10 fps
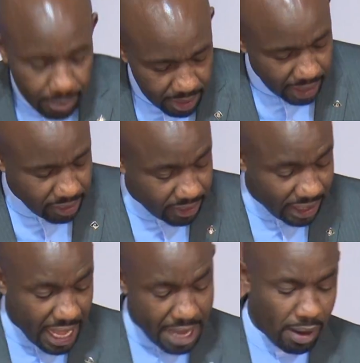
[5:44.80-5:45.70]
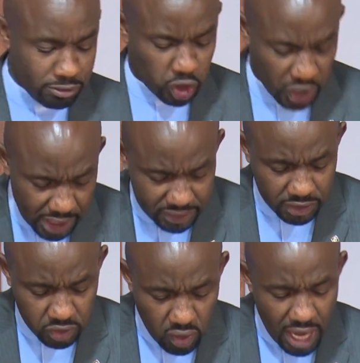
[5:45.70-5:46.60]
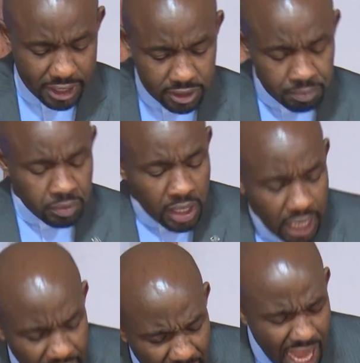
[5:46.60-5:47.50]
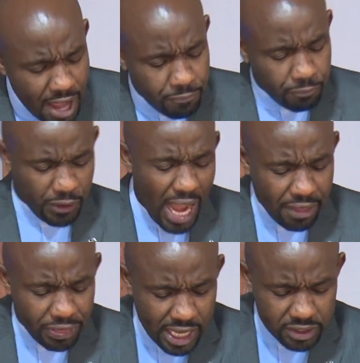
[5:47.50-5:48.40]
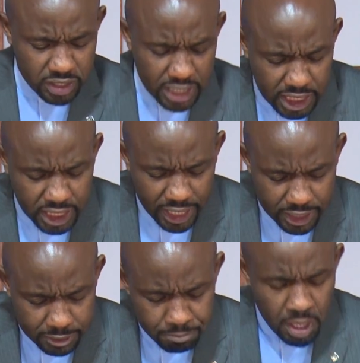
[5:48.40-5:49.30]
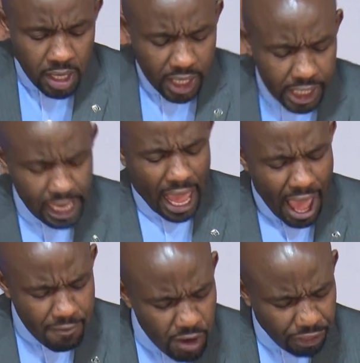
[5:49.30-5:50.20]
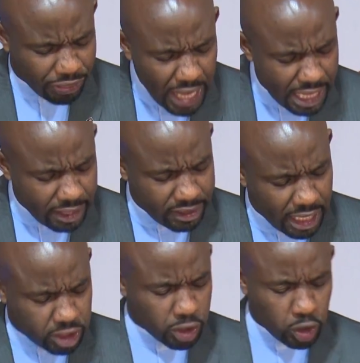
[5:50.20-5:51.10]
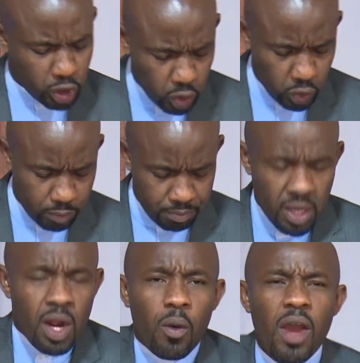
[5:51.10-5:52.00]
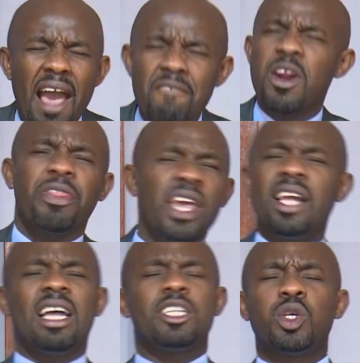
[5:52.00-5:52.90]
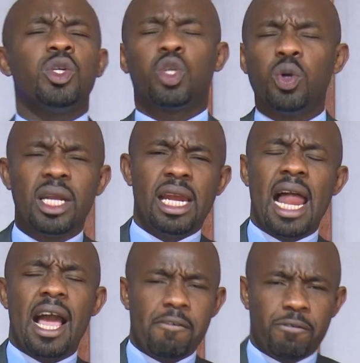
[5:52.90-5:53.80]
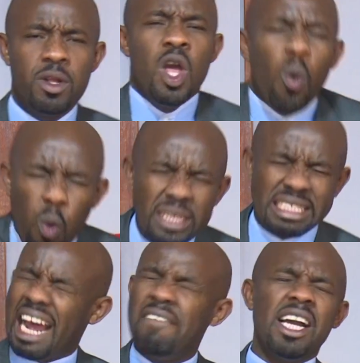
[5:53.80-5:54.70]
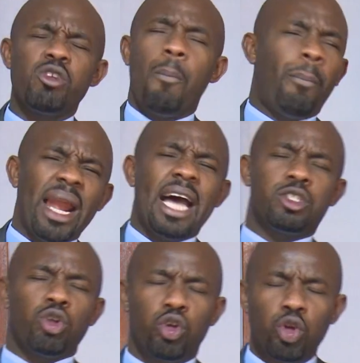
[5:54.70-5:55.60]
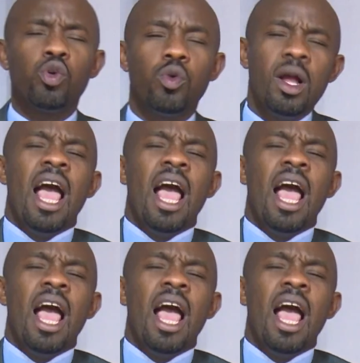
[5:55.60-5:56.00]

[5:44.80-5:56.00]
In the name of Jesus Christ. Life, faith is needed in everything that you do. Everything that you do in life, whatever you plan to do,